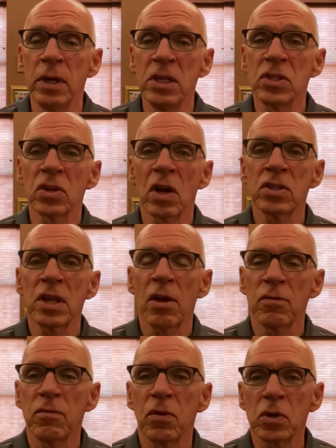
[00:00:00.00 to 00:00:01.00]
And he starts
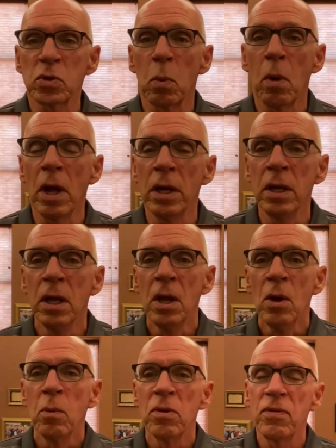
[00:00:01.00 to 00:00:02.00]
out in verse 1
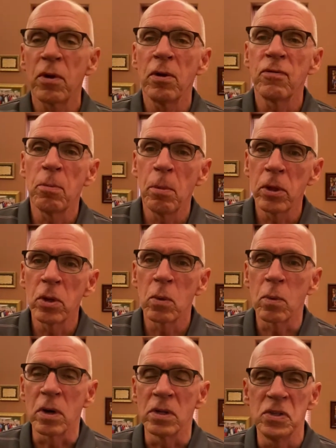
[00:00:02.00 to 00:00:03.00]
with very familiar
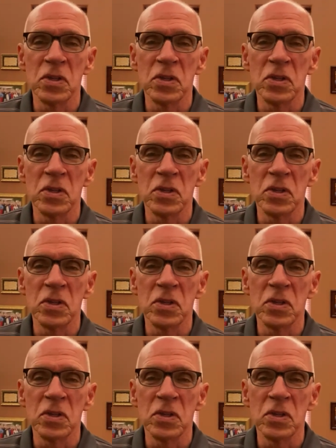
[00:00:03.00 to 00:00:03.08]
words.